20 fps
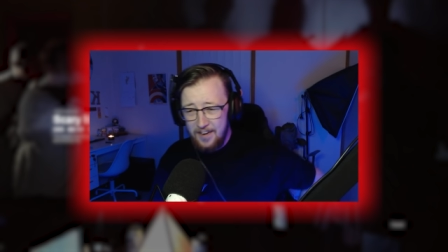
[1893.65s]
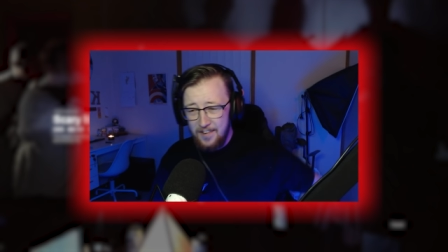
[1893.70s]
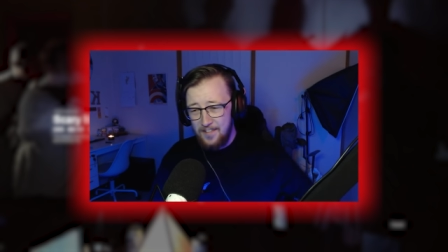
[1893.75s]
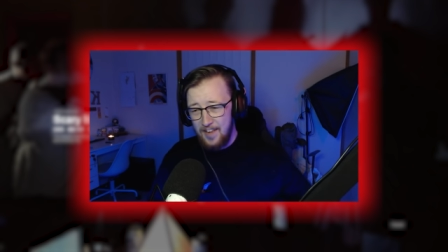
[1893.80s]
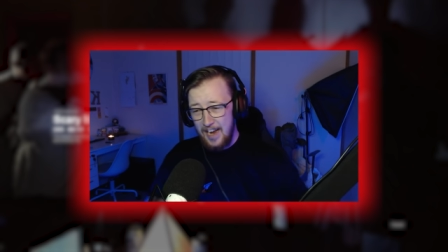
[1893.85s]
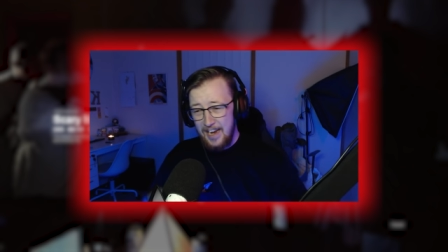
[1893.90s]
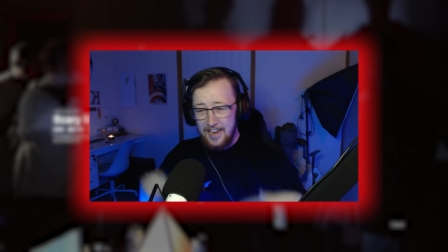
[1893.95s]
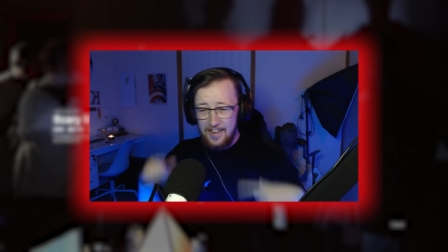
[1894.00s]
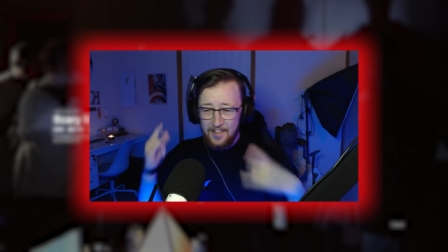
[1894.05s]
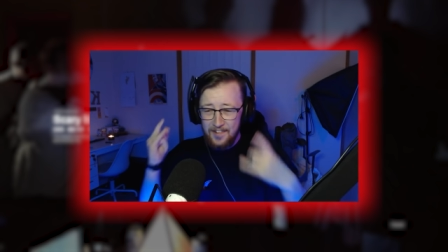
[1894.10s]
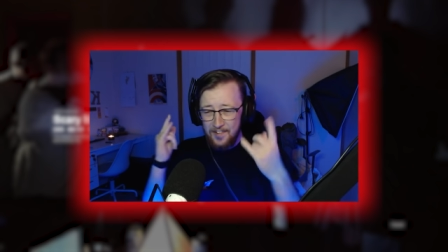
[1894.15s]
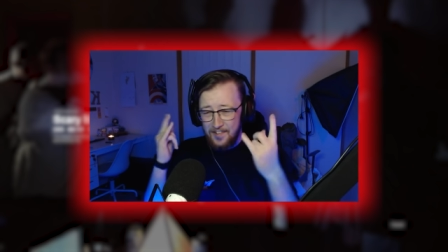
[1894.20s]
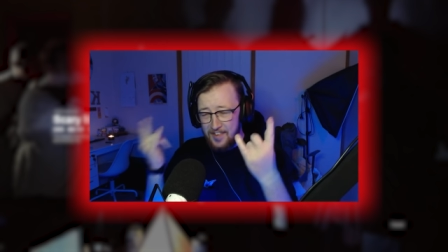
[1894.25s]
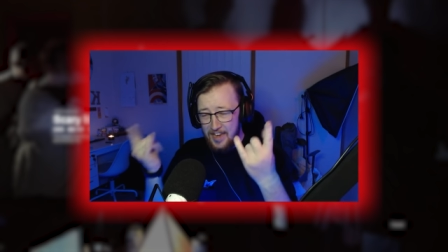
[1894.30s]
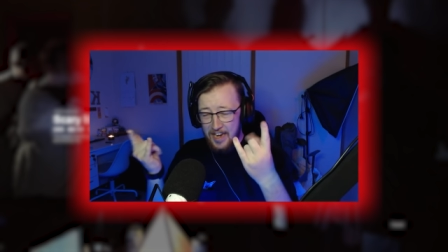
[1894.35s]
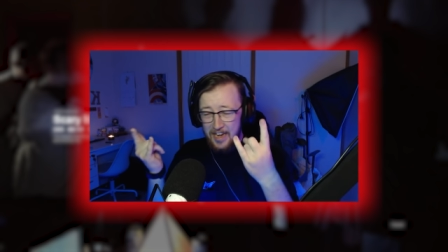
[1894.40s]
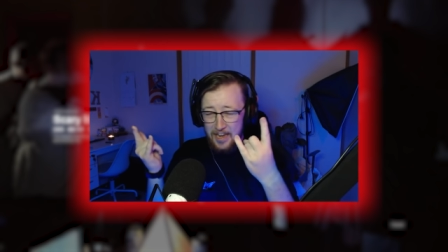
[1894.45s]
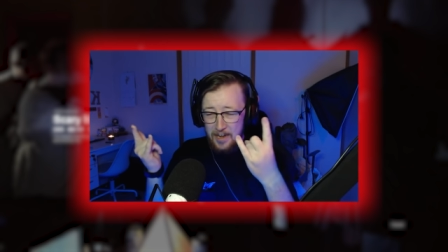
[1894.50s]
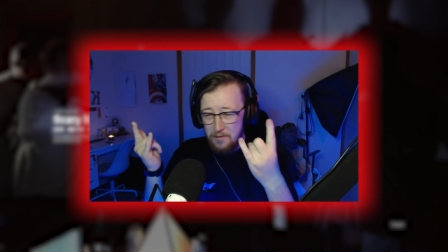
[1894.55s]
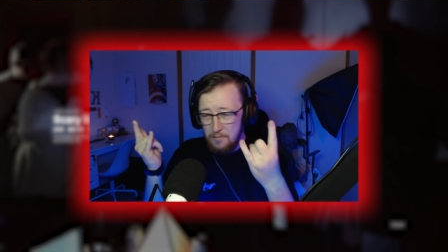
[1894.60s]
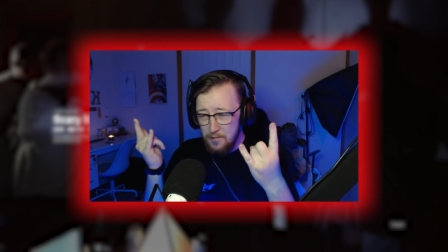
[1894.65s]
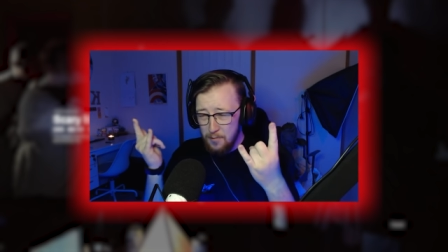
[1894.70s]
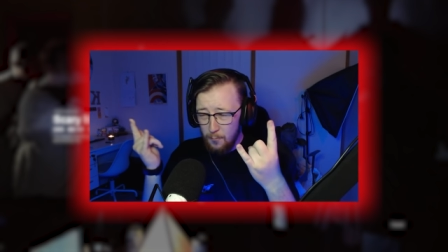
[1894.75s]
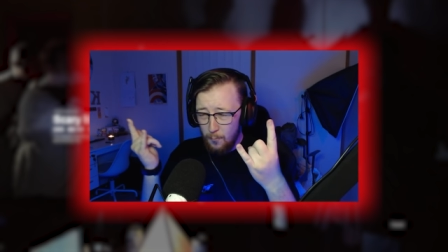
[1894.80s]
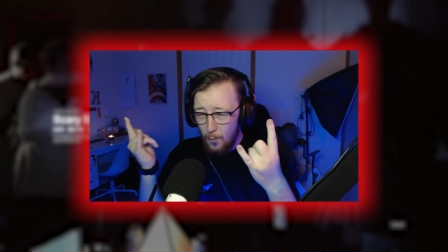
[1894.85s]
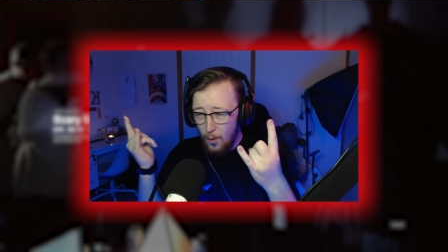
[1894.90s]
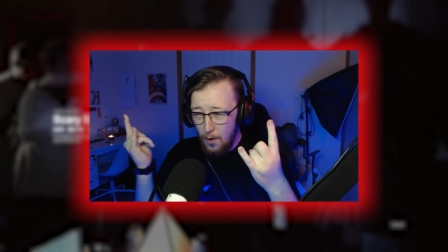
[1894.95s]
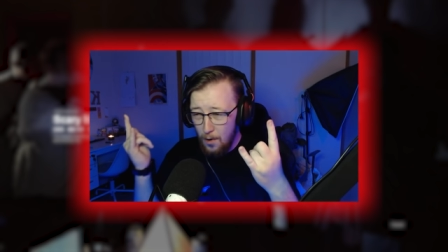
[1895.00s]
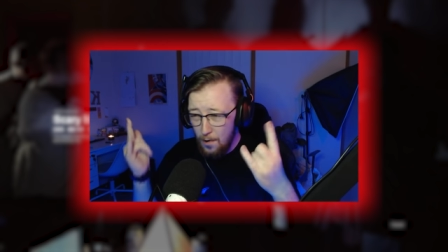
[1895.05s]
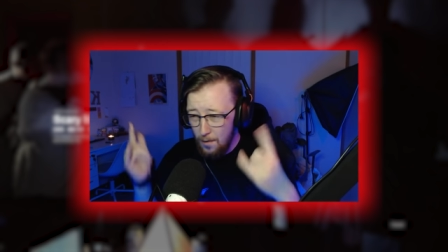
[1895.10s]
cause I can stick you to
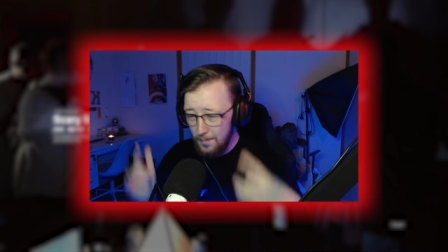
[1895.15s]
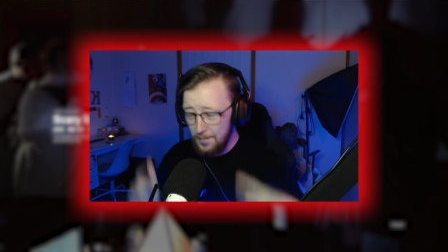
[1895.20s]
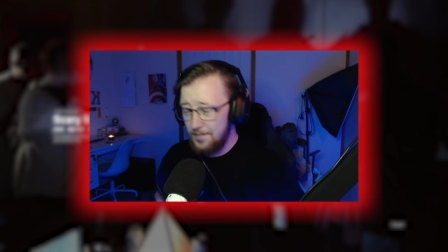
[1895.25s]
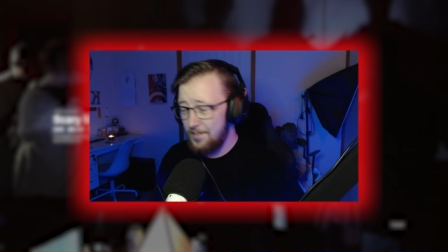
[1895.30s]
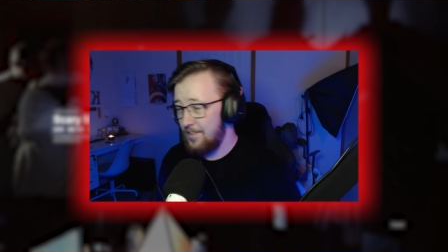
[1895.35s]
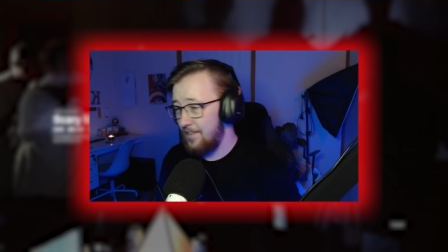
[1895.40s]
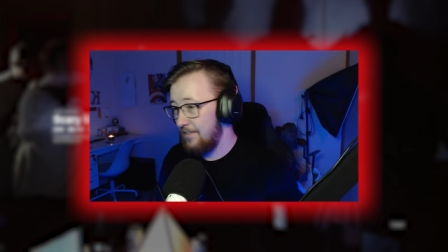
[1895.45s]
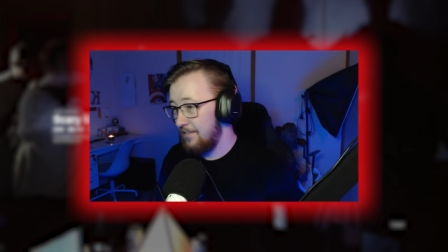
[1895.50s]
walls.